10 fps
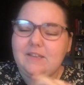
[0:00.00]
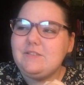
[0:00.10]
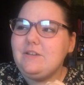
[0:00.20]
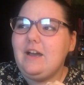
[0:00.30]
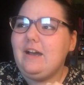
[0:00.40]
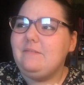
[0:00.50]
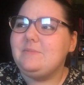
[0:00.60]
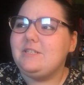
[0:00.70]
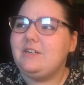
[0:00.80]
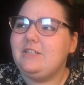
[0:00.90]
So yeah,
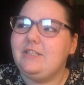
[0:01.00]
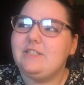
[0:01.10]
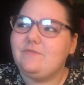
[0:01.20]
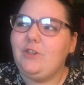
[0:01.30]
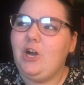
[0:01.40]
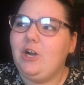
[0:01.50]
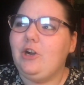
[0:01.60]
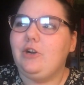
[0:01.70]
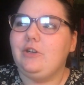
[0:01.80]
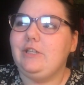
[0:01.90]
I'm starting this vlog
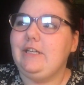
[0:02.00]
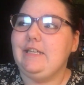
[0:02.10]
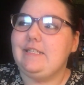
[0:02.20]
early.